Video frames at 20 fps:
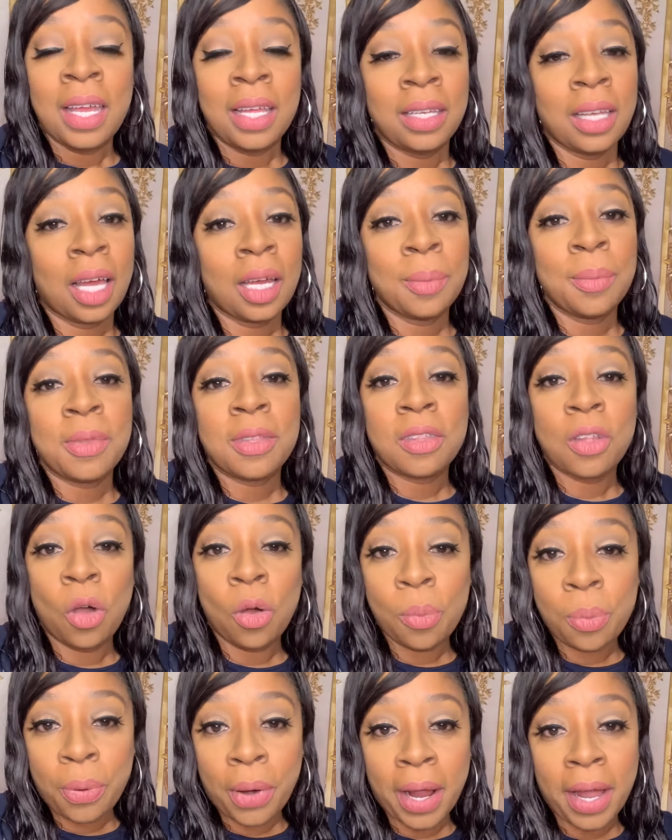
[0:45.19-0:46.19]
and I'm
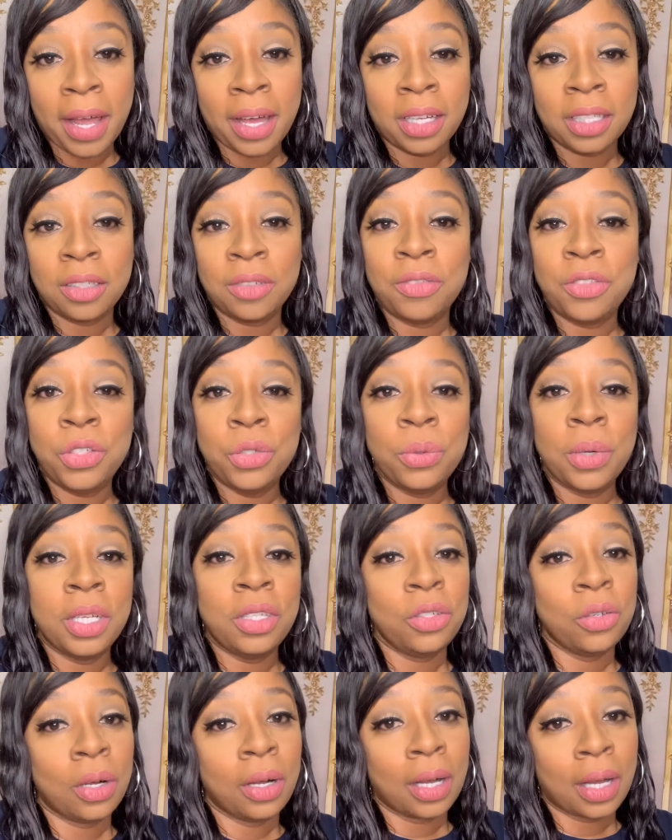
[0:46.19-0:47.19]
so proud of you
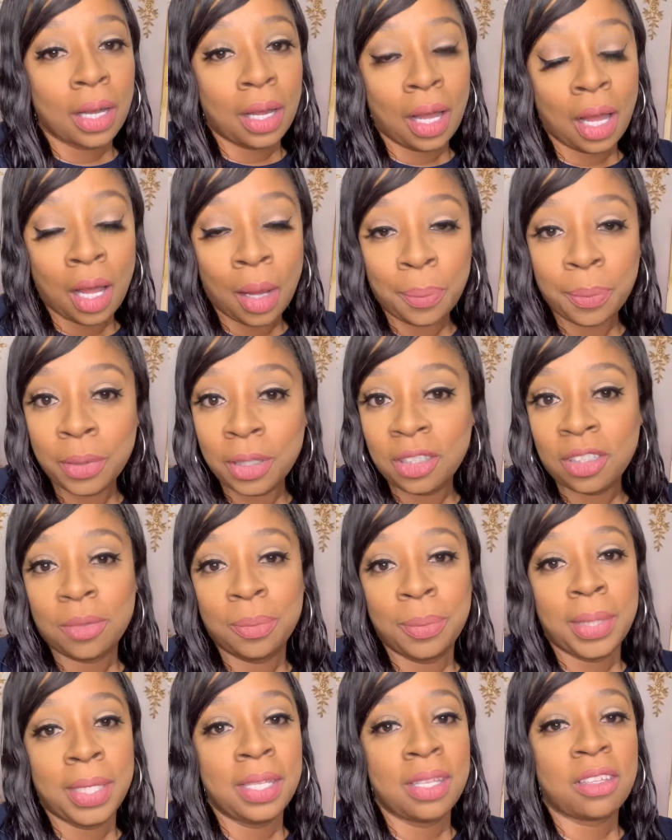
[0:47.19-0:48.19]
and your
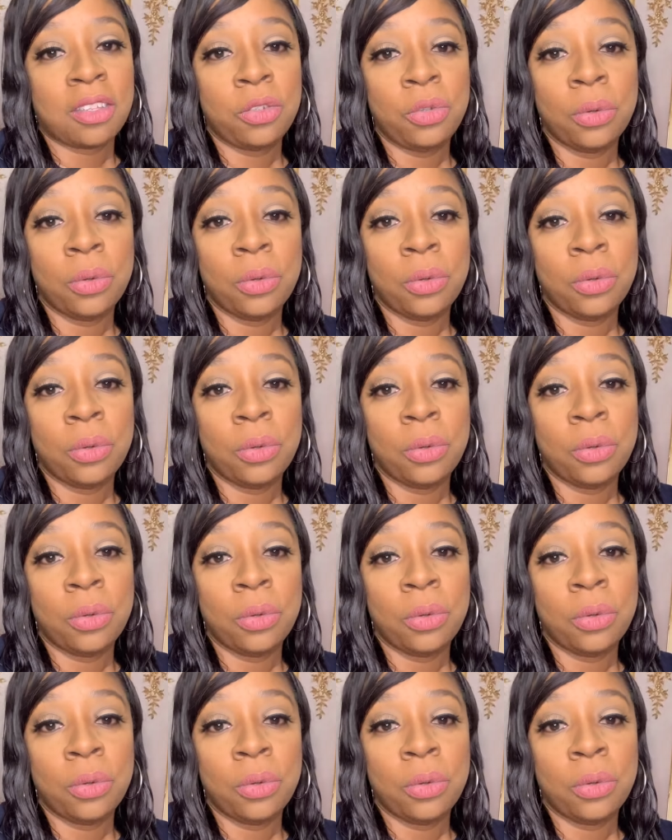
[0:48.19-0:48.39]
accomplishments.